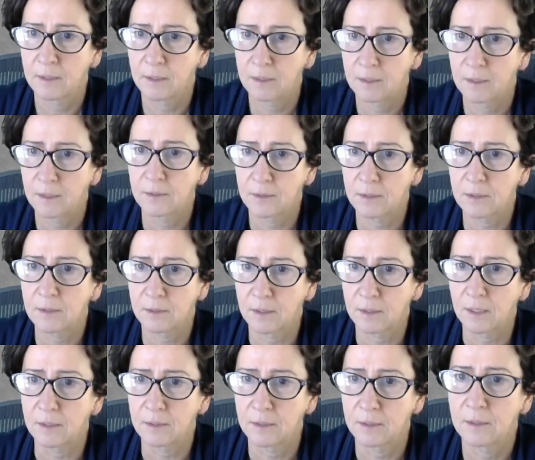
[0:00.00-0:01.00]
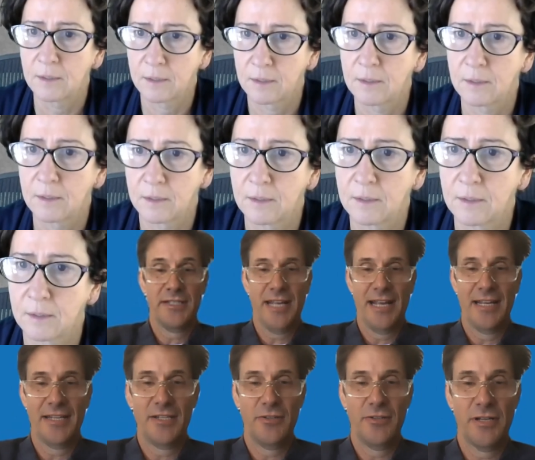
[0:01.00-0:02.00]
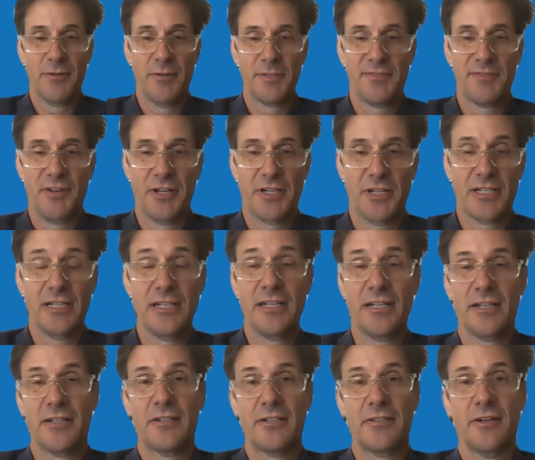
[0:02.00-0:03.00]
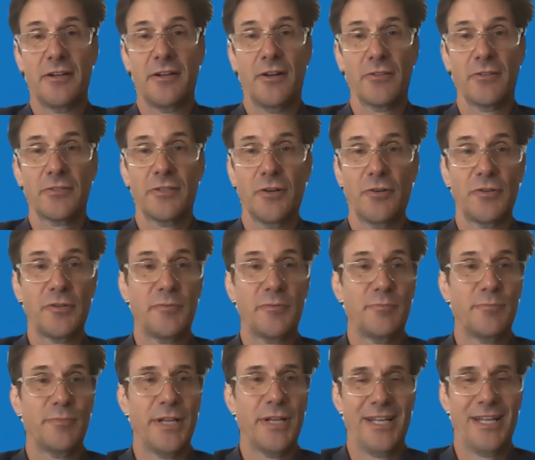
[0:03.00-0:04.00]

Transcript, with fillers: Okay. Well, then thank you. That was very clear. I'll go to